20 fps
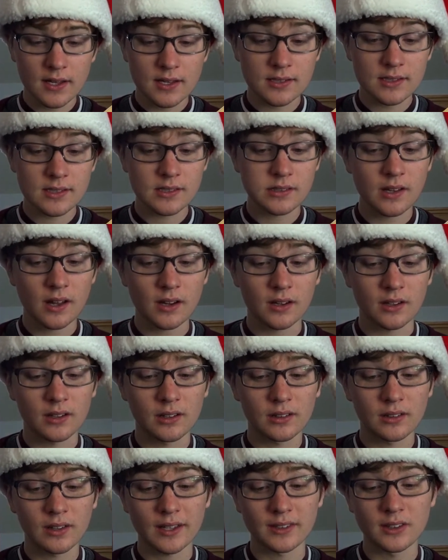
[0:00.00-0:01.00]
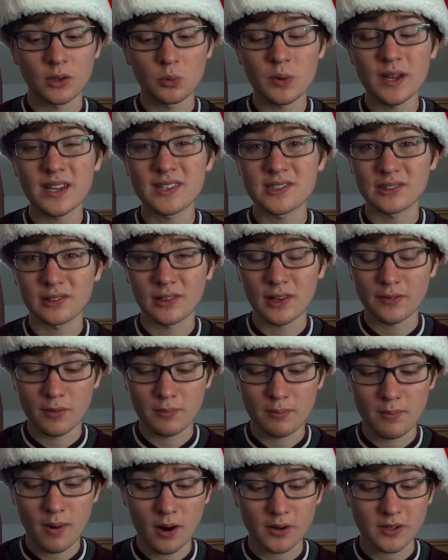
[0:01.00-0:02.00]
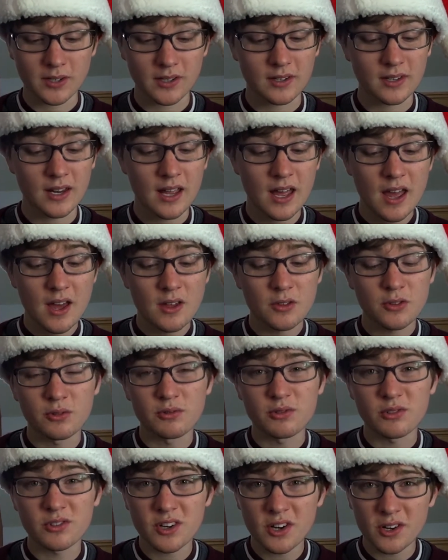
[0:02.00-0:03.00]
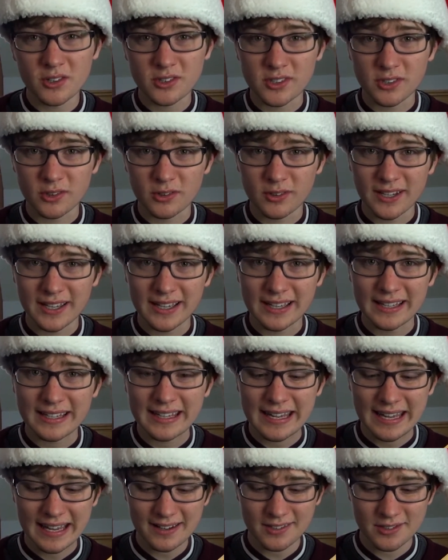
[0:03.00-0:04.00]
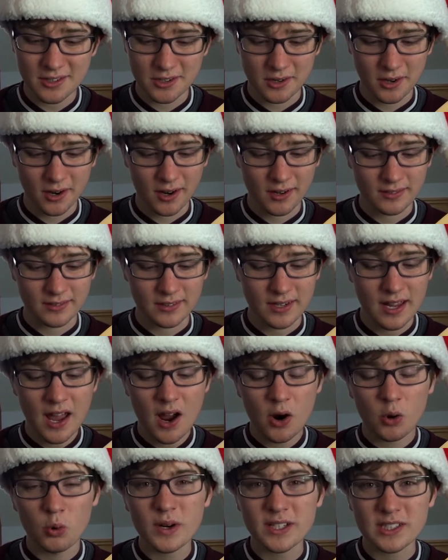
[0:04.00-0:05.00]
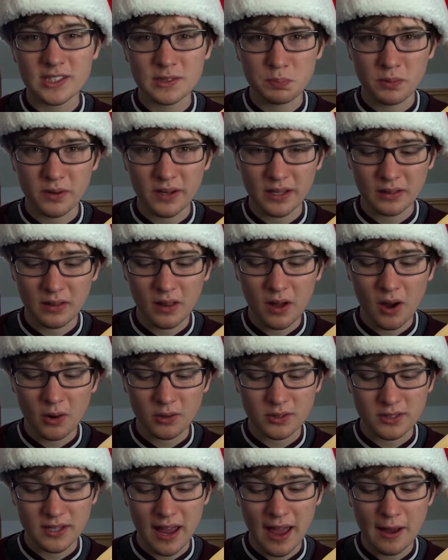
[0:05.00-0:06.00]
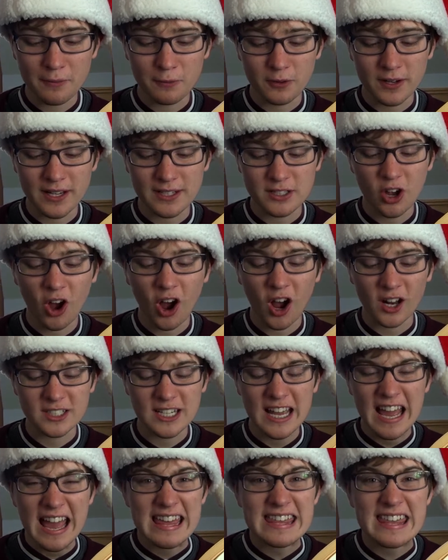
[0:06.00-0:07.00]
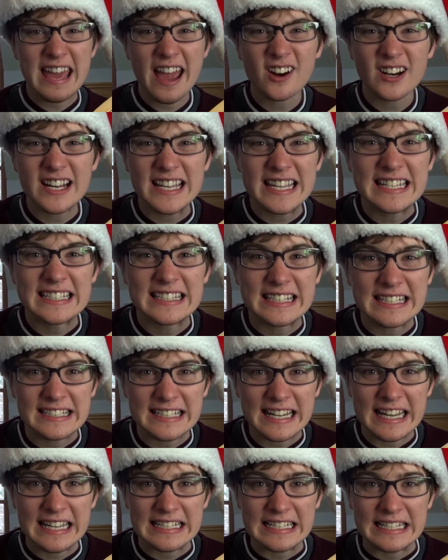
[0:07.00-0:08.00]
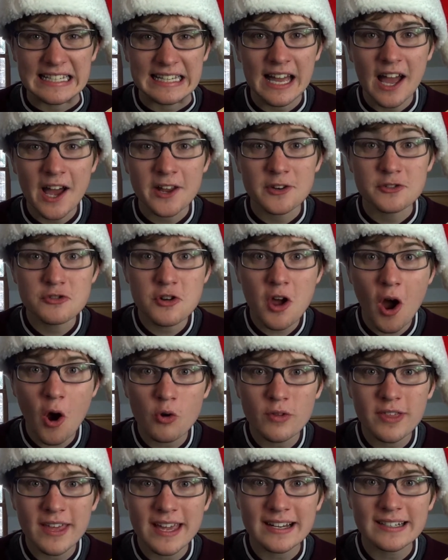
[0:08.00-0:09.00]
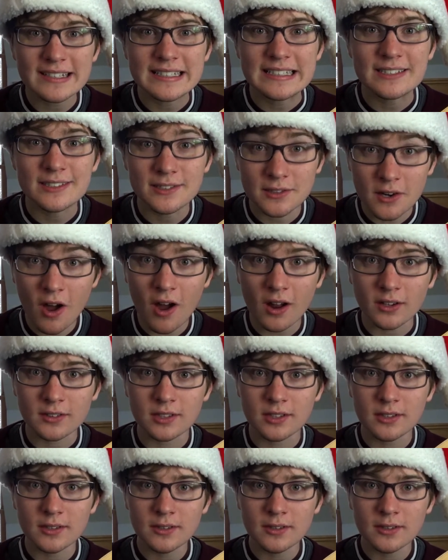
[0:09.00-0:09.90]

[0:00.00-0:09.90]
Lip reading: Slunk like the weasel of a marten through nursery and kindergarten, whispering low to every tot, there isn't any, no there is not.